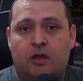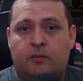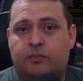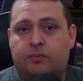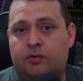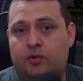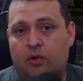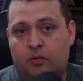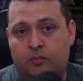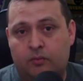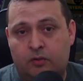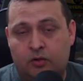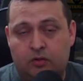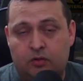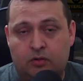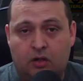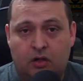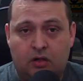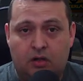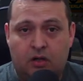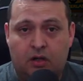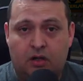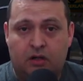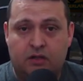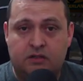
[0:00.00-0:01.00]
promo
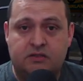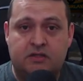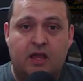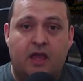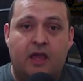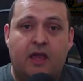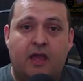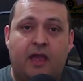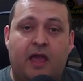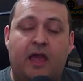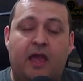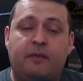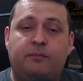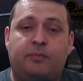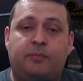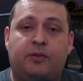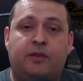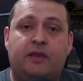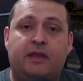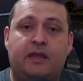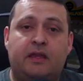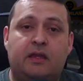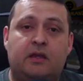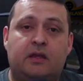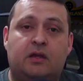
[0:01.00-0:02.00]
cards, and
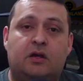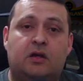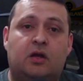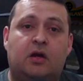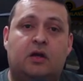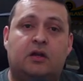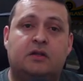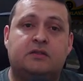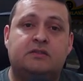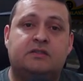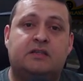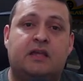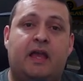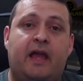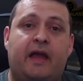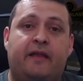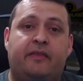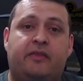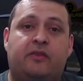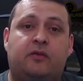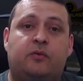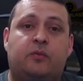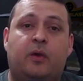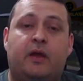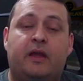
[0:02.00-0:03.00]
playing cards
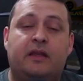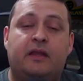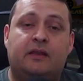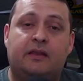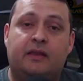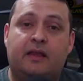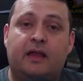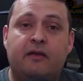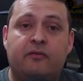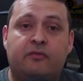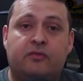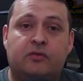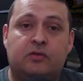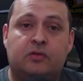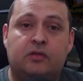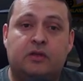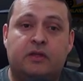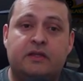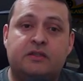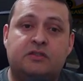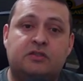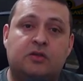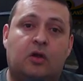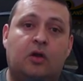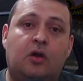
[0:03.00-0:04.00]
at the right level.
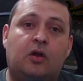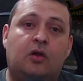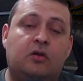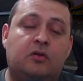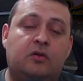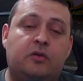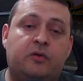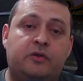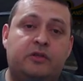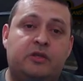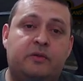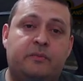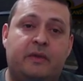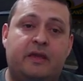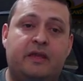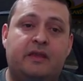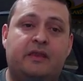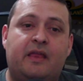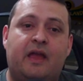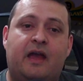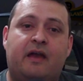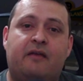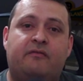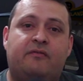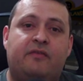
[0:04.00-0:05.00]
It's all going to make
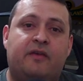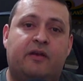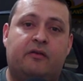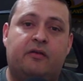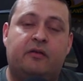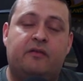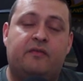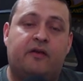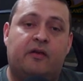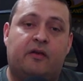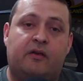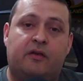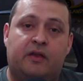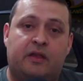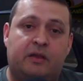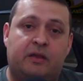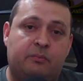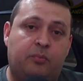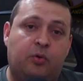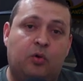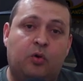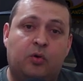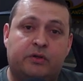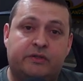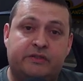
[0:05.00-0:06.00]
that very, very
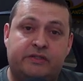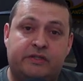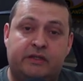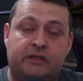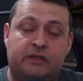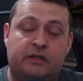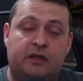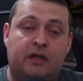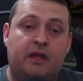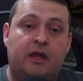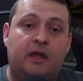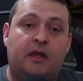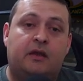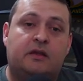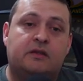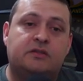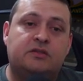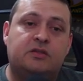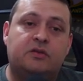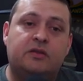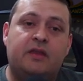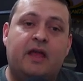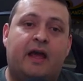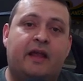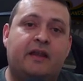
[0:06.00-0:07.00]
important.
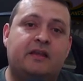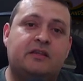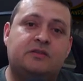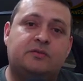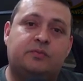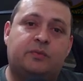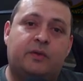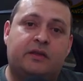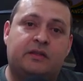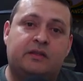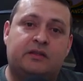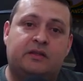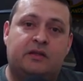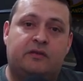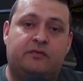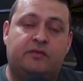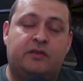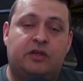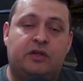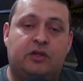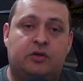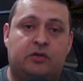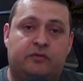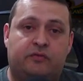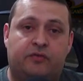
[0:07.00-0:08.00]
So that is
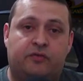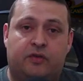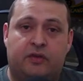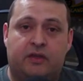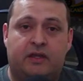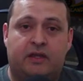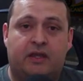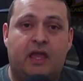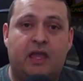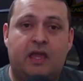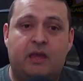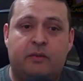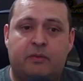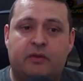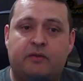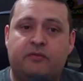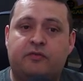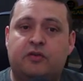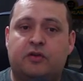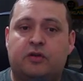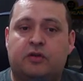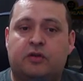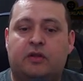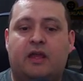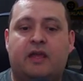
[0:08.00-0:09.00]
relatively good for the game. If
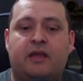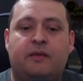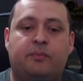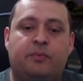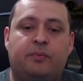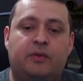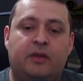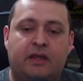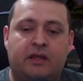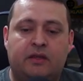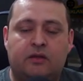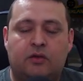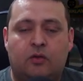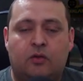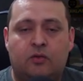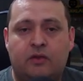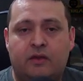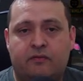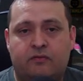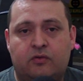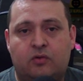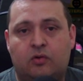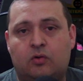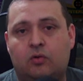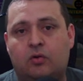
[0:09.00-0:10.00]
you're like playing low
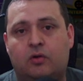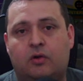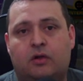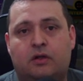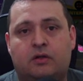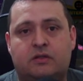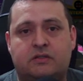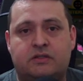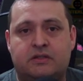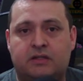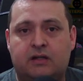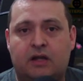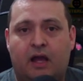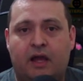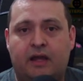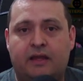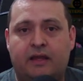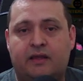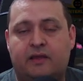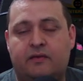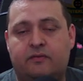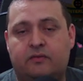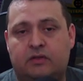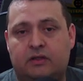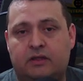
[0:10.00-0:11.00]
level cards in high
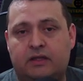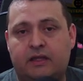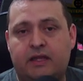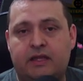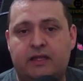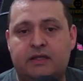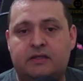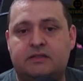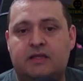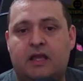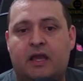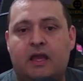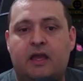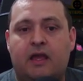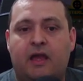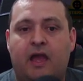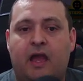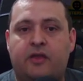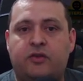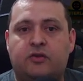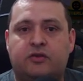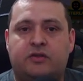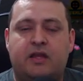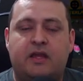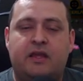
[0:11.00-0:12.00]
level leagues
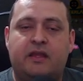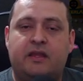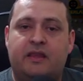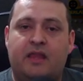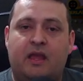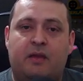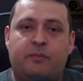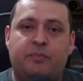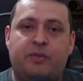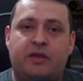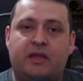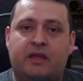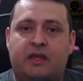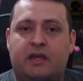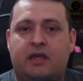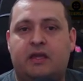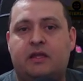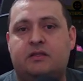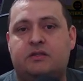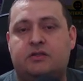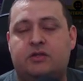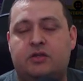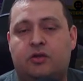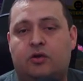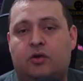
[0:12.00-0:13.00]
and you're taking that big
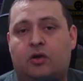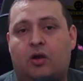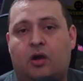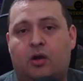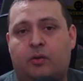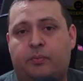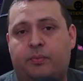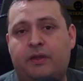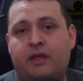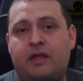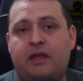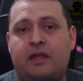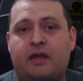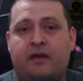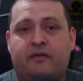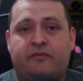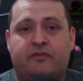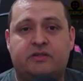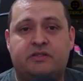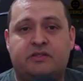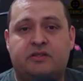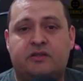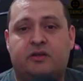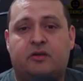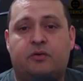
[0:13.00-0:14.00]
hit to your RP
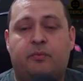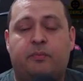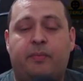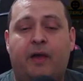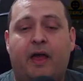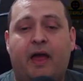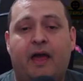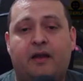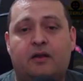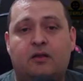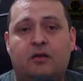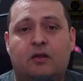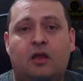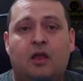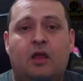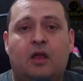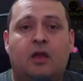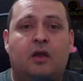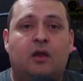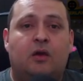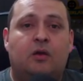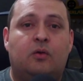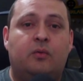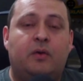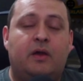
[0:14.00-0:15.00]
every single battle,
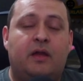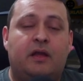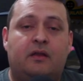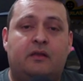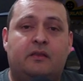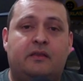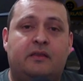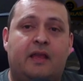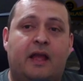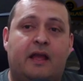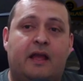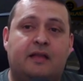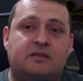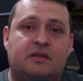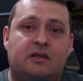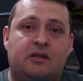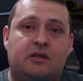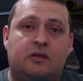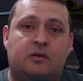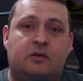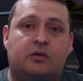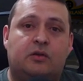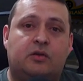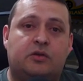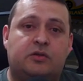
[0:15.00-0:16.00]
well, that's going
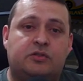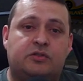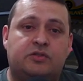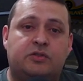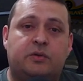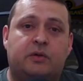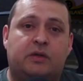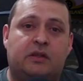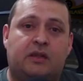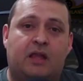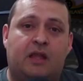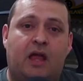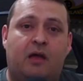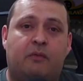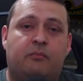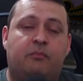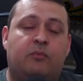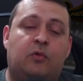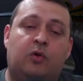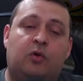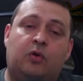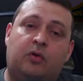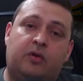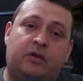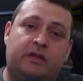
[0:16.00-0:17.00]
to hurt you a lot
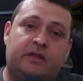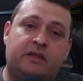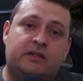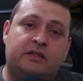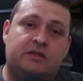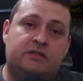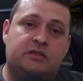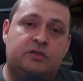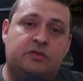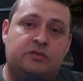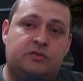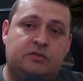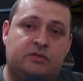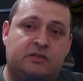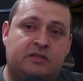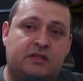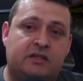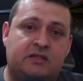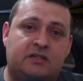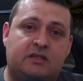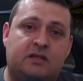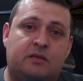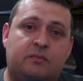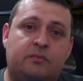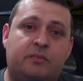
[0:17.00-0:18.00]
more in this new
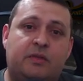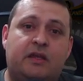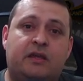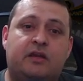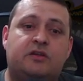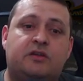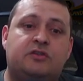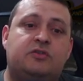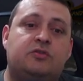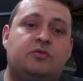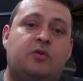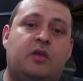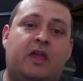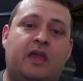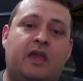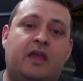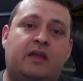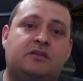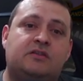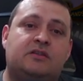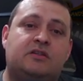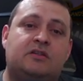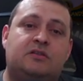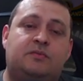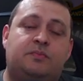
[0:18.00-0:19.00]
system because you
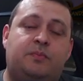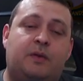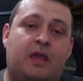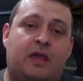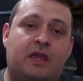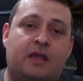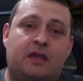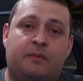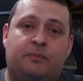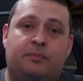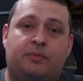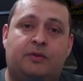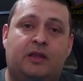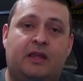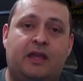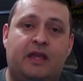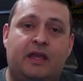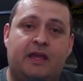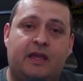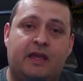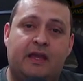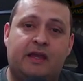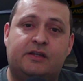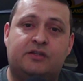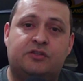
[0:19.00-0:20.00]
can't just pay,
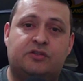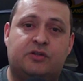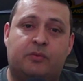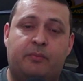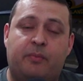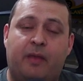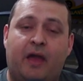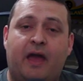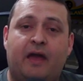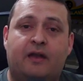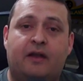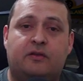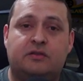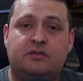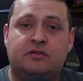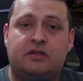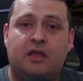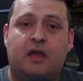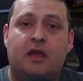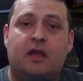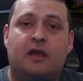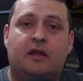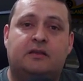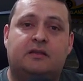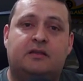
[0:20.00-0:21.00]
play extra battles
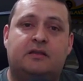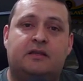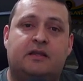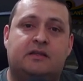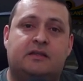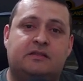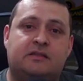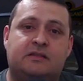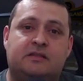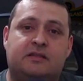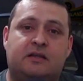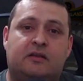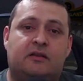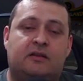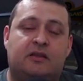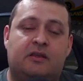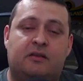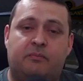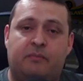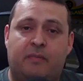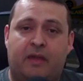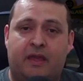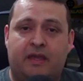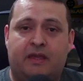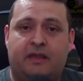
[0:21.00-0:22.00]
to necessarily
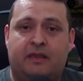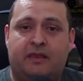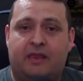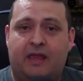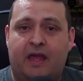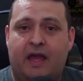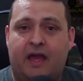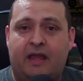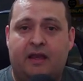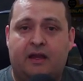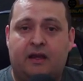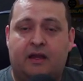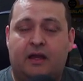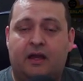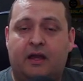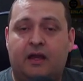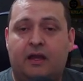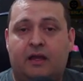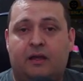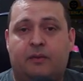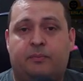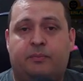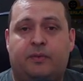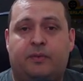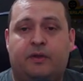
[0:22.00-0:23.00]
make that
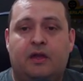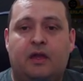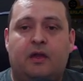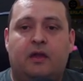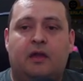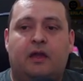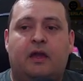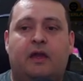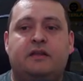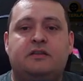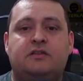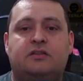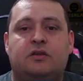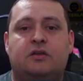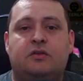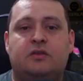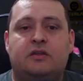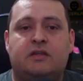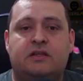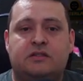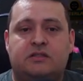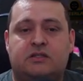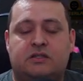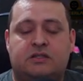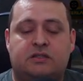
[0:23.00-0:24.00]
up. And so
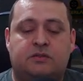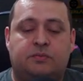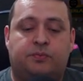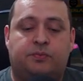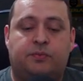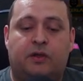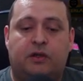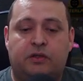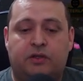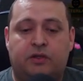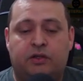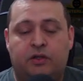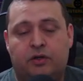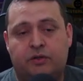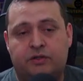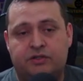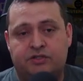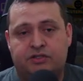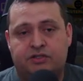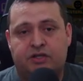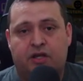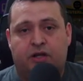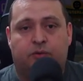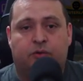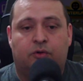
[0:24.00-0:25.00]
this is, uh, you know, in
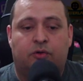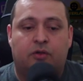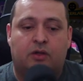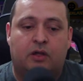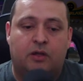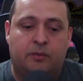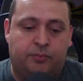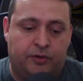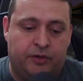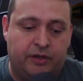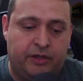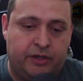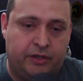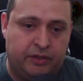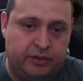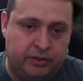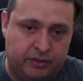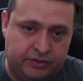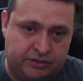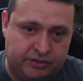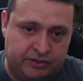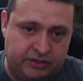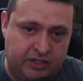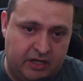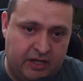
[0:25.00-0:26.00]
general, a pretty
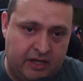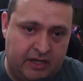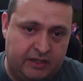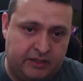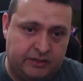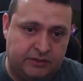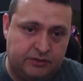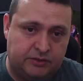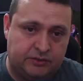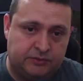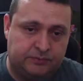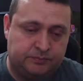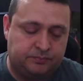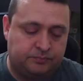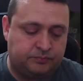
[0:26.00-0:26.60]
good change.